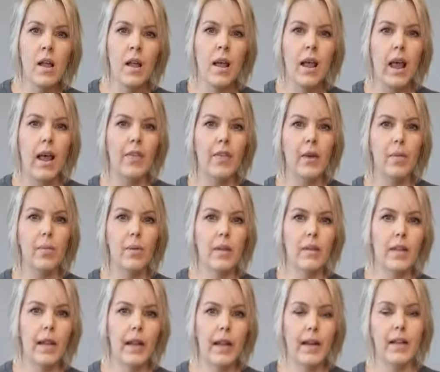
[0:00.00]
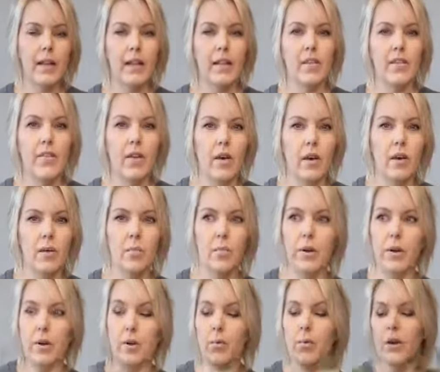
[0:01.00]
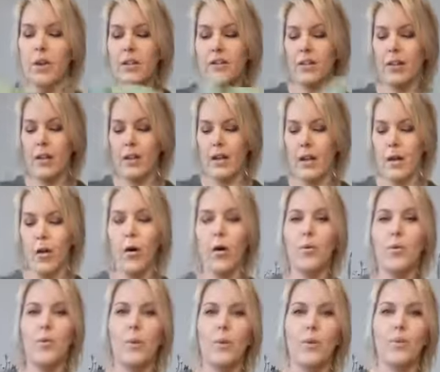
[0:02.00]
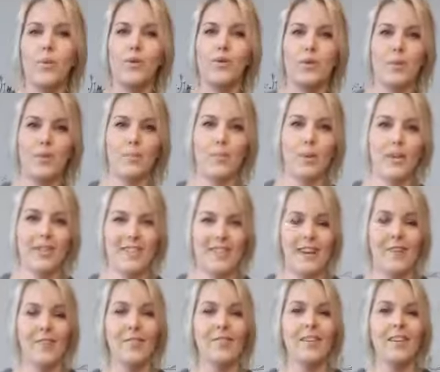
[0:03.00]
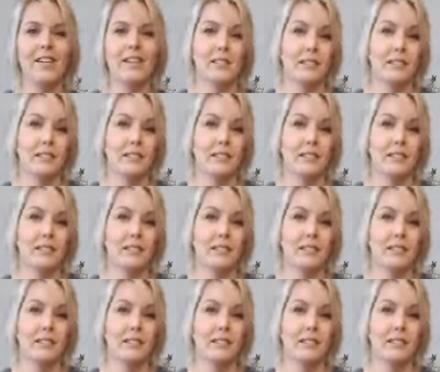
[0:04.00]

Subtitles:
and then we laid in the winter woods, and now all the winter woods is picked out of it,